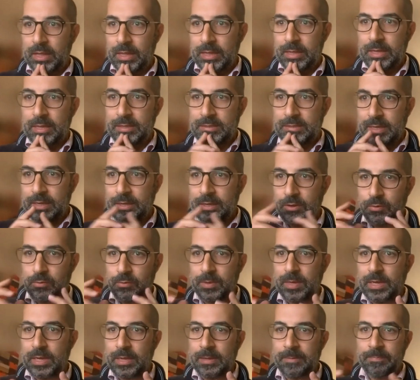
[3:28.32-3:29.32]
It's like a
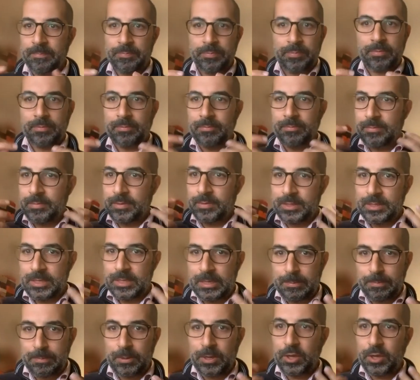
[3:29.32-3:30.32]
really
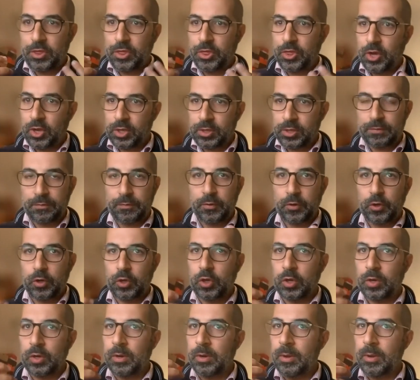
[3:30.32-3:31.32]
deeply
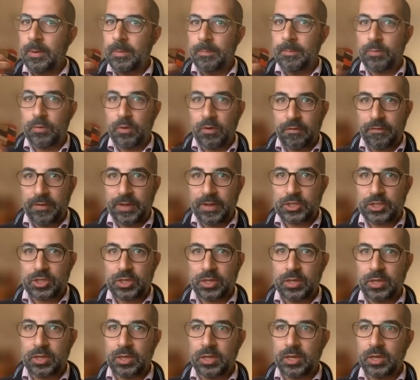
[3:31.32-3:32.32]
thoughtful,
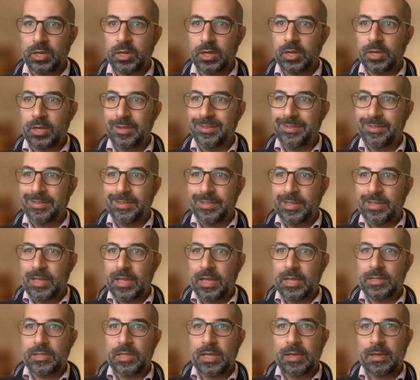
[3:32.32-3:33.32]
professional.
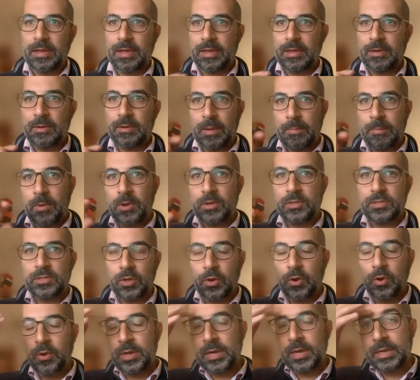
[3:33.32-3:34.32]
Amongst
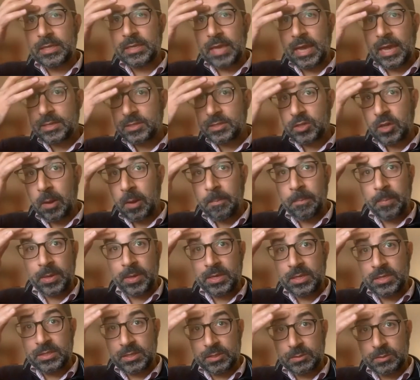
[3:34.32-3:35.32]
the oil and gas
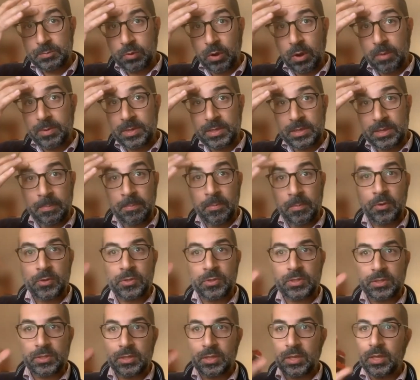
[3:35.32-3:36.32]
companies, it's probably
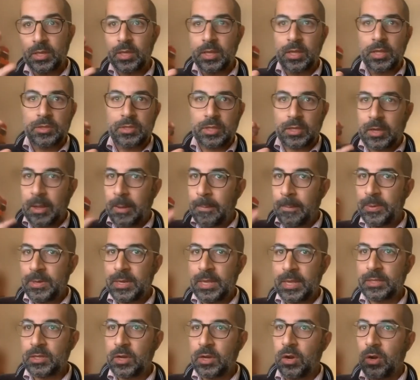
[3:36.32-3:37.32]
the company
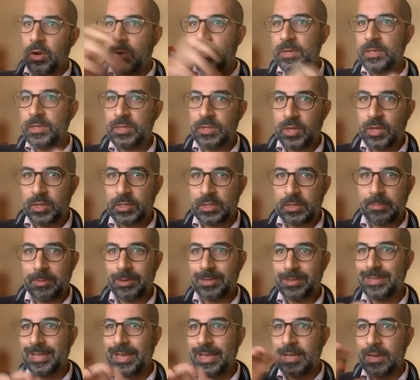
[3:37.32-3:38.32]
that always thought
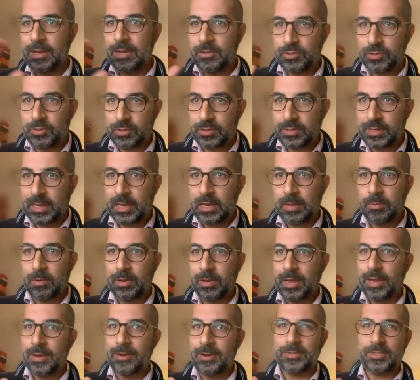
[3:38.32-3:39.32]
about sustainable
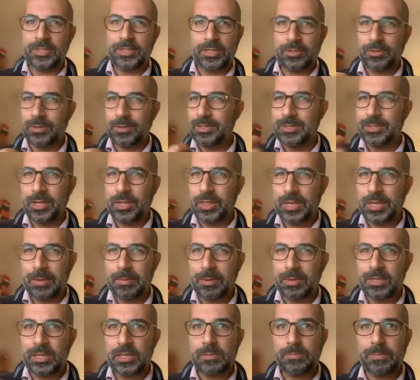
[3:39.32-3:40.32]
energy. So nothing
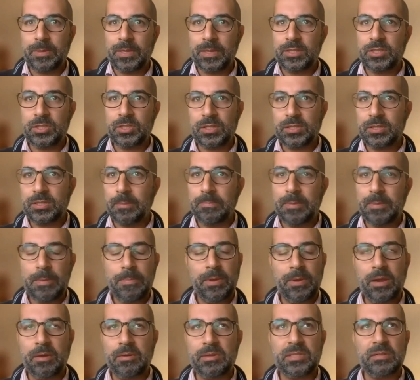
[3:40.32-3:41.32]
about this, but it's just the
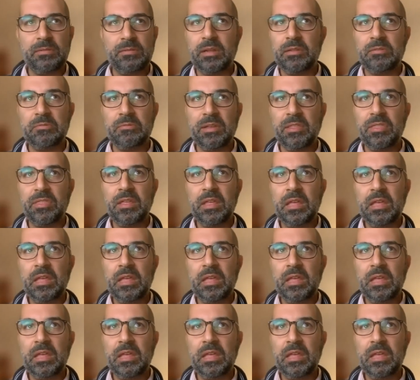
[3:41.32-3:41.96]
people I was around with.